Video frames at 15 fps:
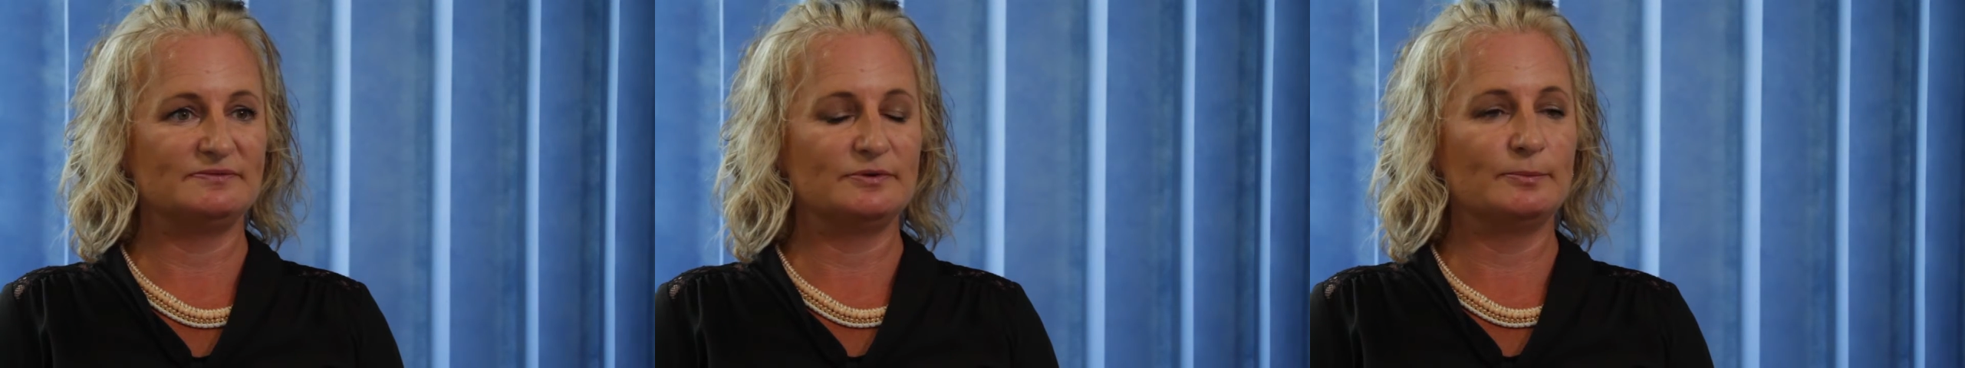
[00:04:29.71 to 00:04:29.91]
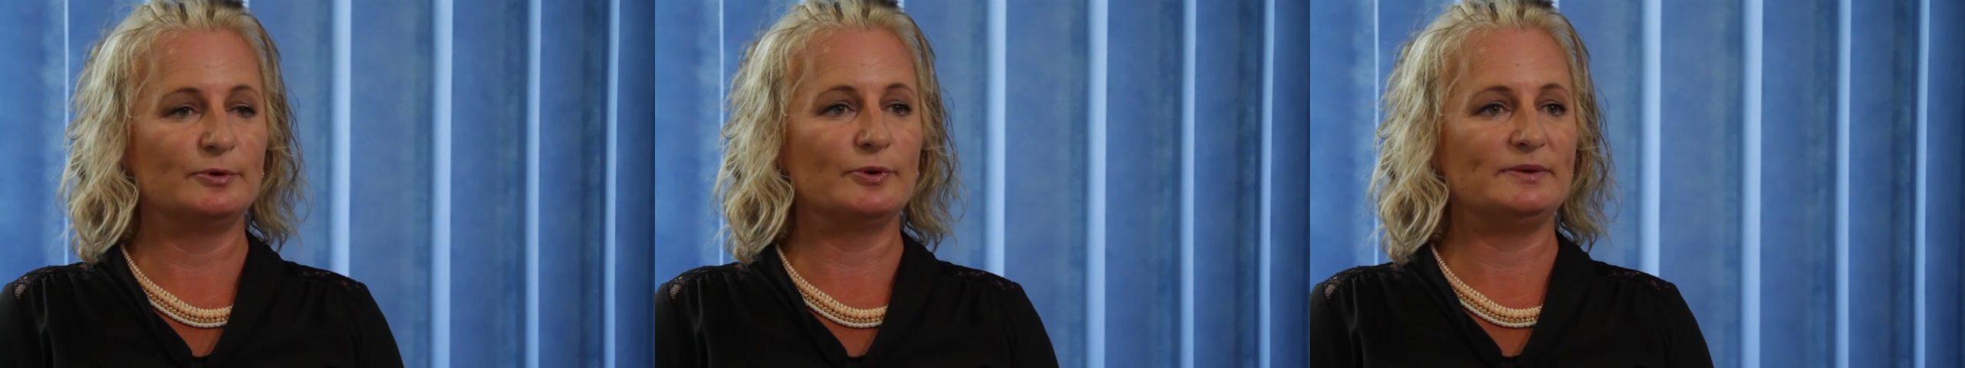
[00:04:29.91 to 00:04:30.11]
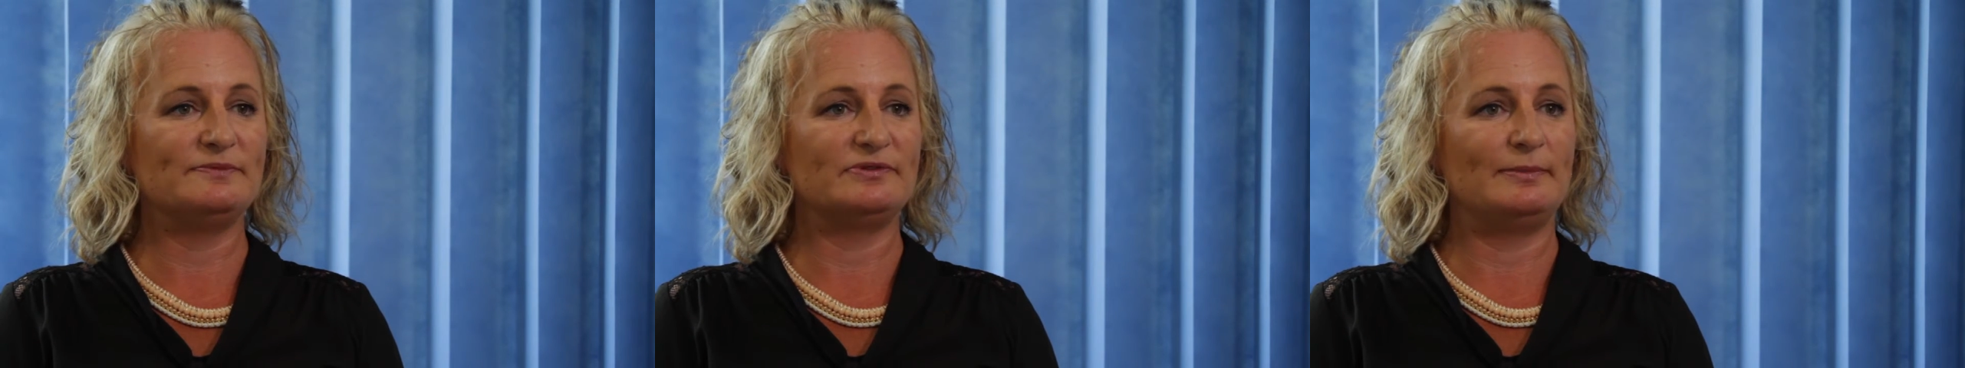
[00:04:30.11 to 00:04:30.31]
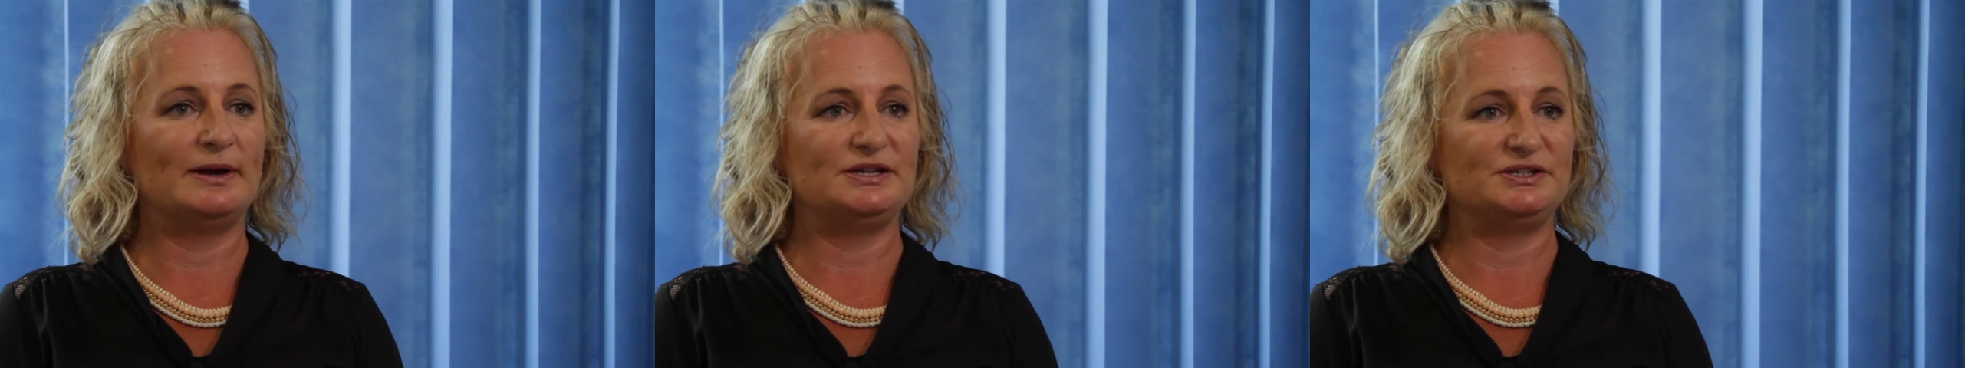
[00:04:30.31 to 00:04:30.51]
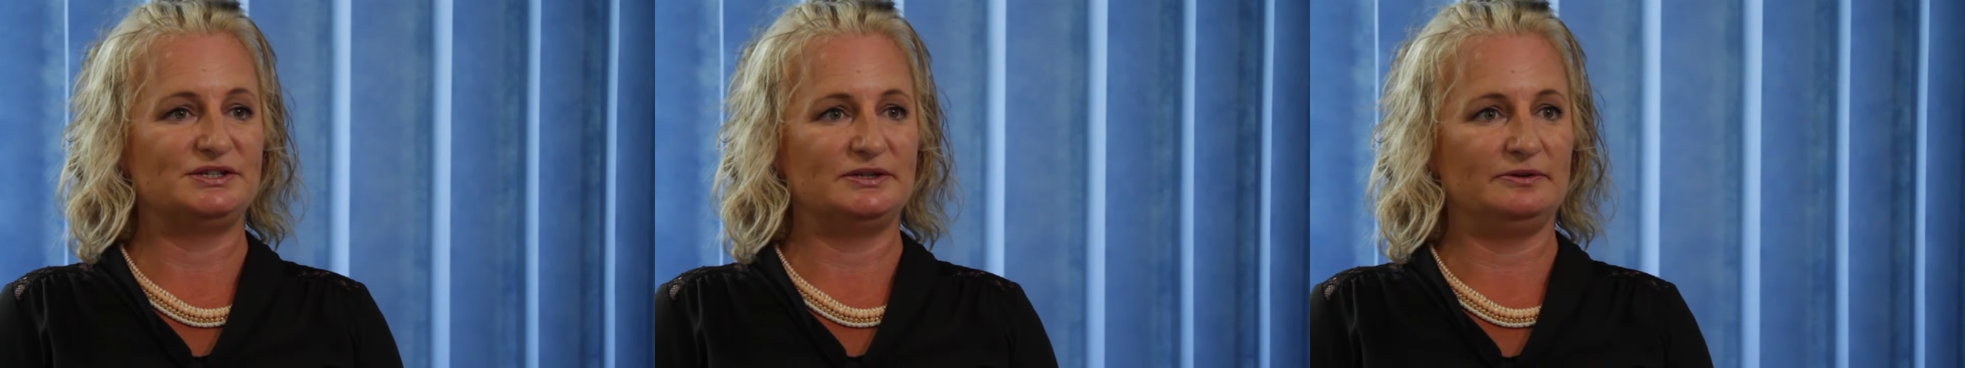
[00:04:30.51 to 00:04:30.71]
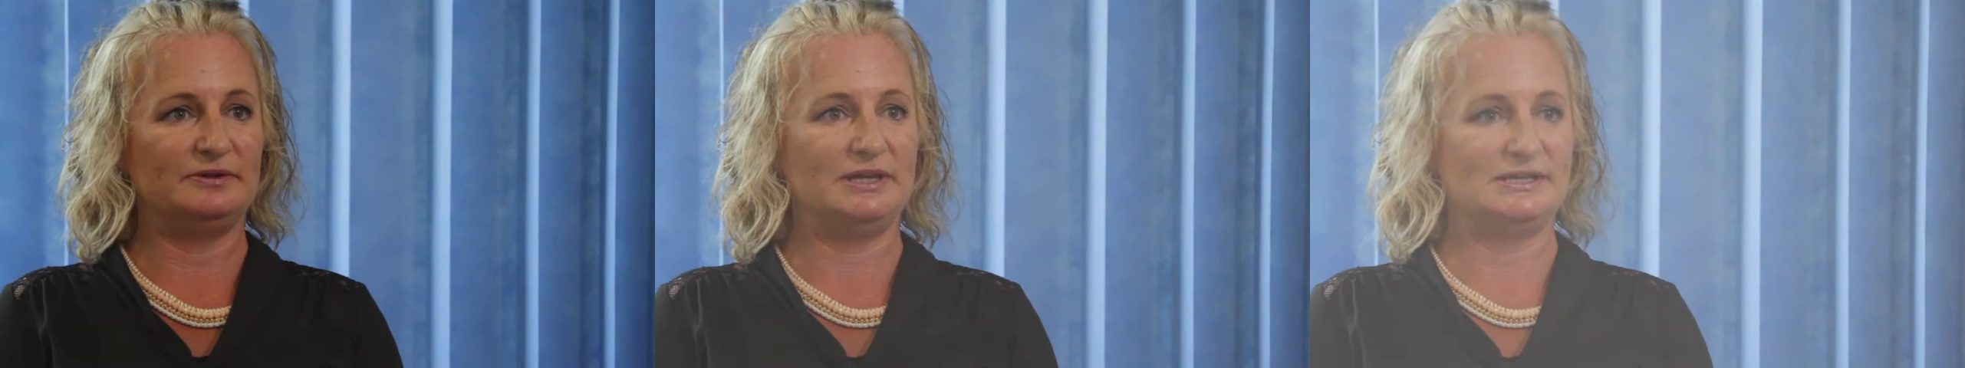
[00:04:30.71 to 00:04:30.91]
for more information on